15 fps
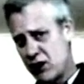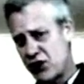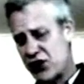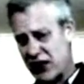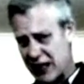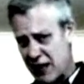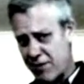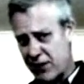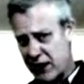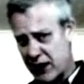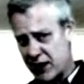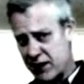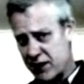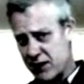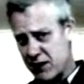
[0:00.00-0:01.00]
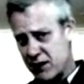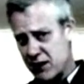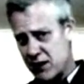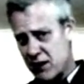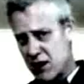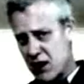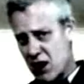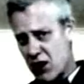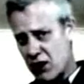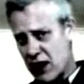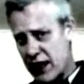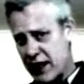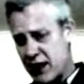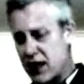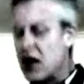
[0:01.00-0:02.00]
significant. All
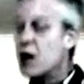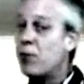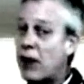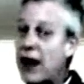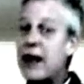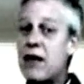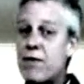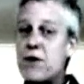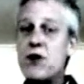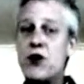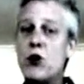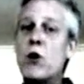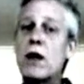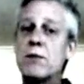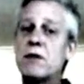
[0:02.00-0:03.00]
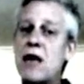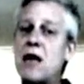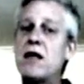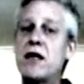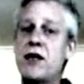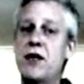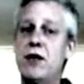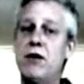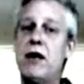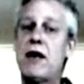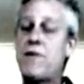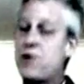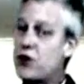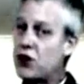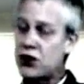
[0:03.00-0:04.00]
right? But if you do what I'm telling you,
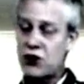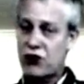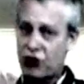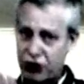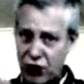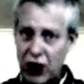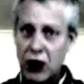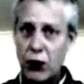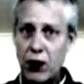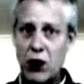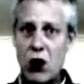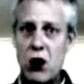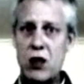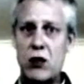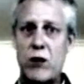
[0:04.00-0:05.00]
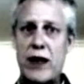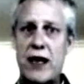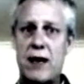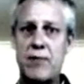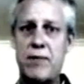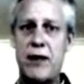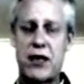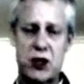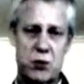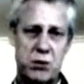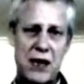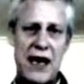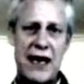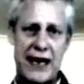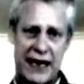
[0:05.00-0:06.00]
and if you just follow along the way I'm
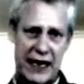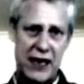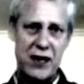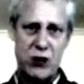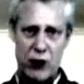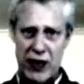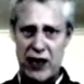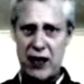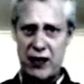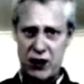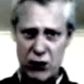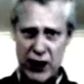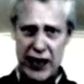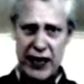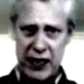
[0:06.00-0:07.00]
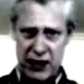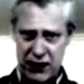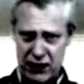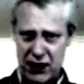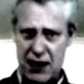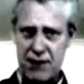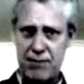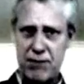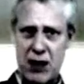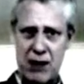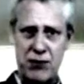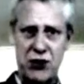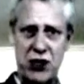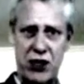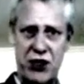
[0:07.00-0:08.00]
explaining it, the way
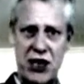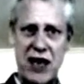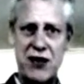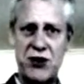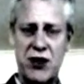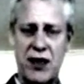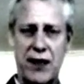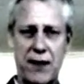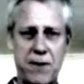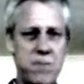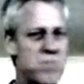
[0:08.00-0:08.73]
I'm suggesting,